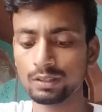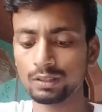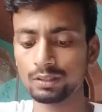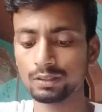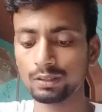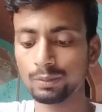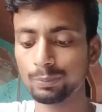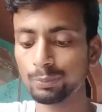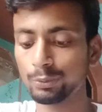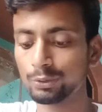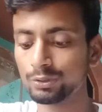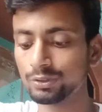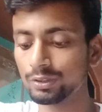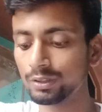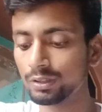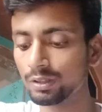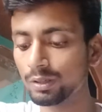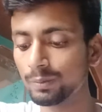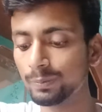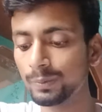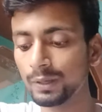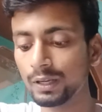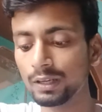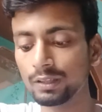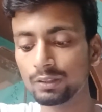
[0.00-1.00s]
the
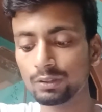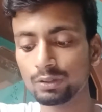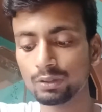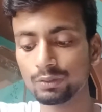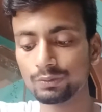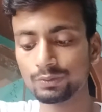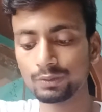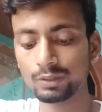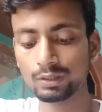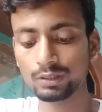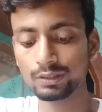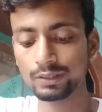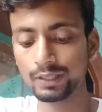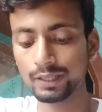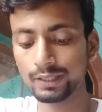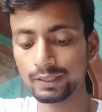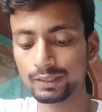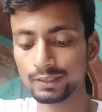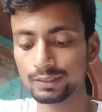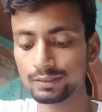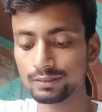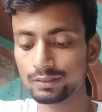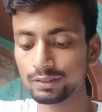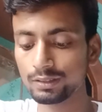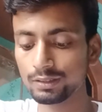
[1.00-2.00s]
posterior belly of the
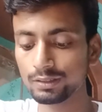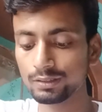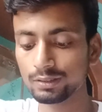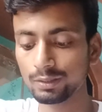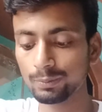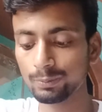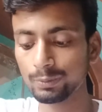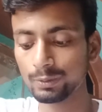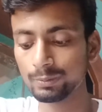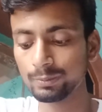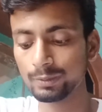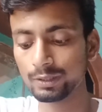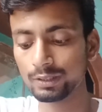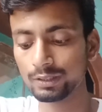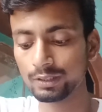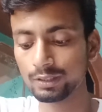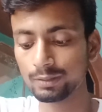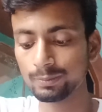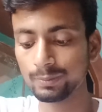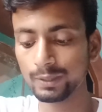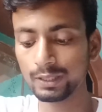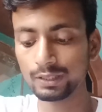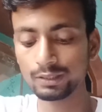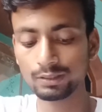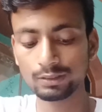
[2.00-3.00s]
digastric
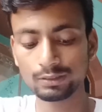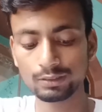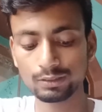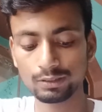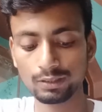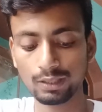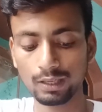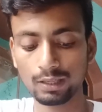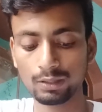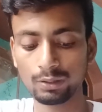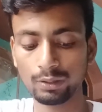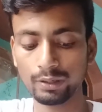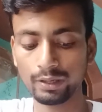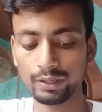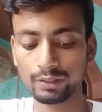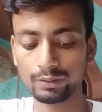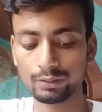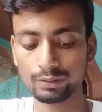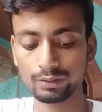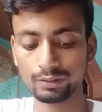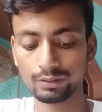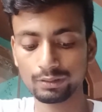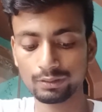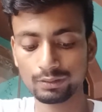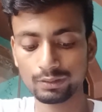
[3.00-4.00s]
supplemented by
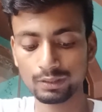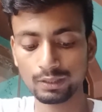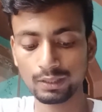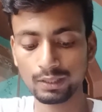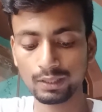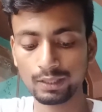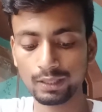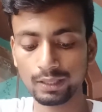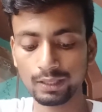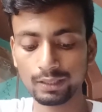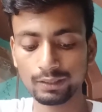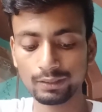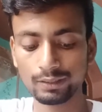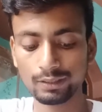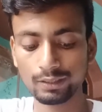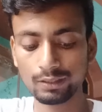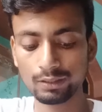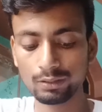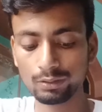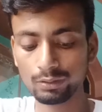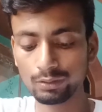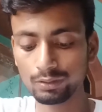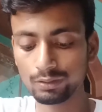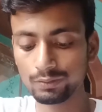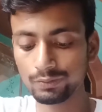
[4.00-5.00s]
stylohyoid.
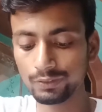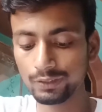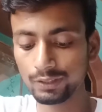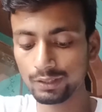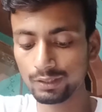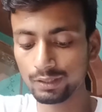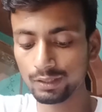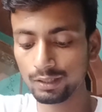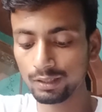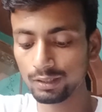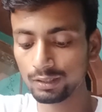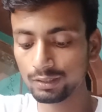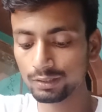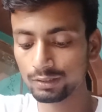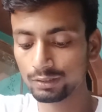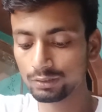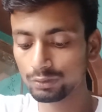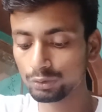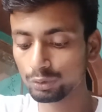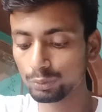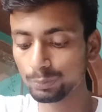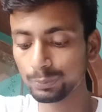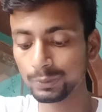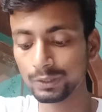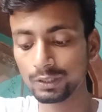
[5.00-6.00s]
Anterior-inferiorly
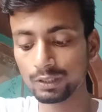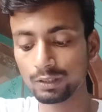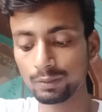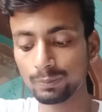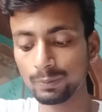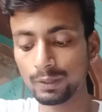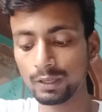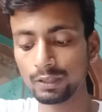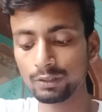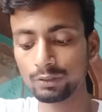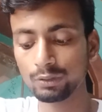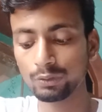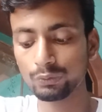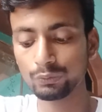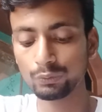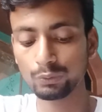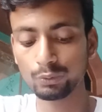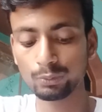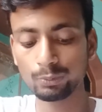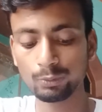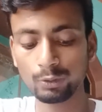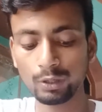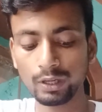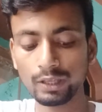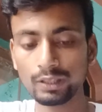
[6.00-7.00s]
superior belly of
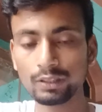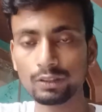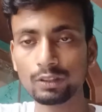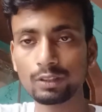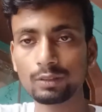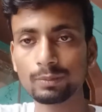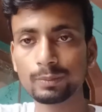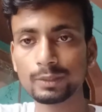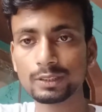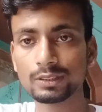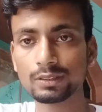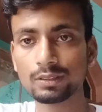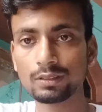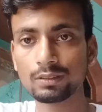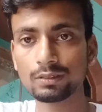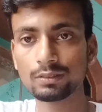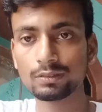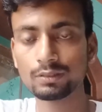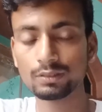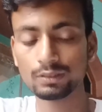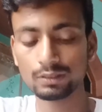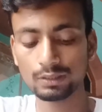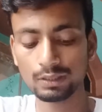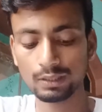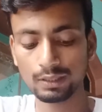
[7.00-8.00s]
omohyoid muscle,
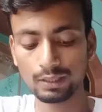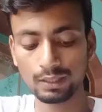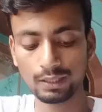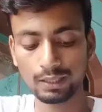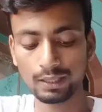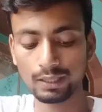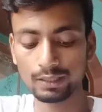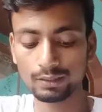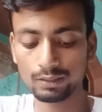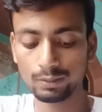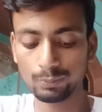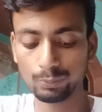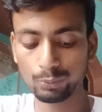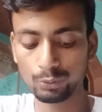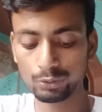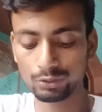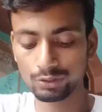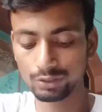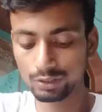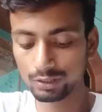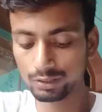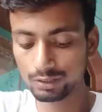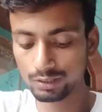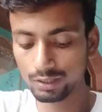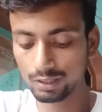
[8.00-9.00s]
and the
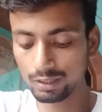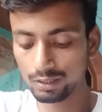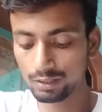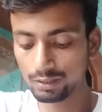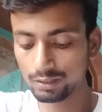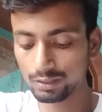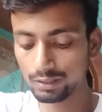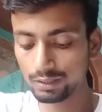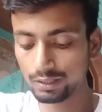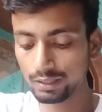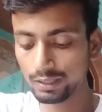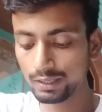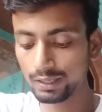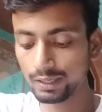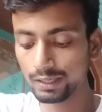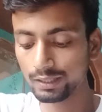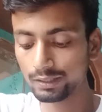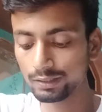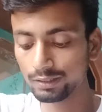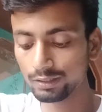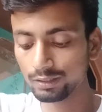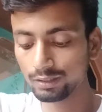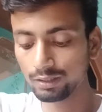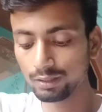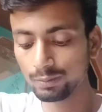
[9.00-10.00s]
posteriorly
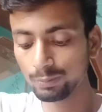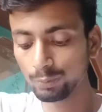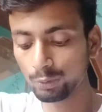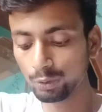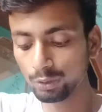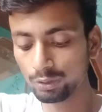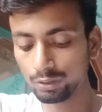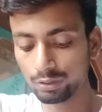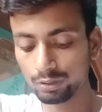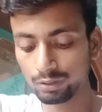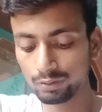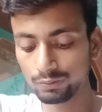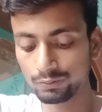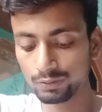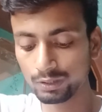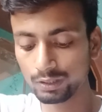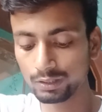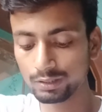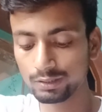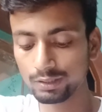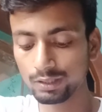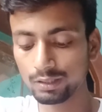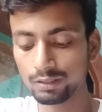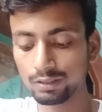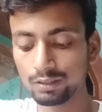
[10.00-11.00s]
anterior border of the
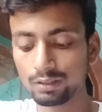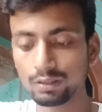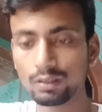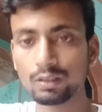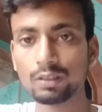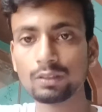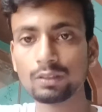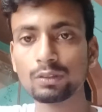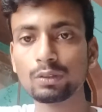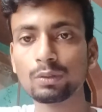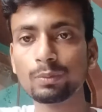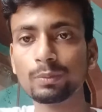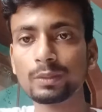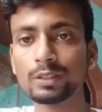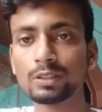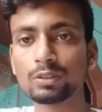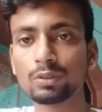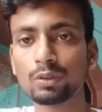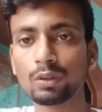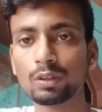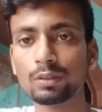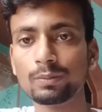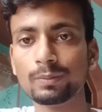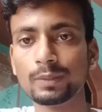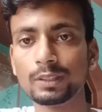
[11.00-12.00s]

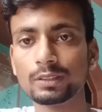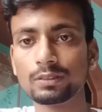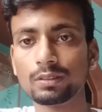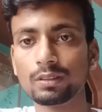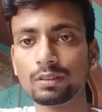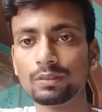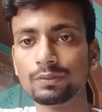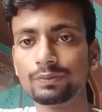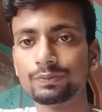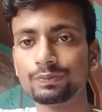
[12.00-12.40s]
sternocleidomastoid muscle.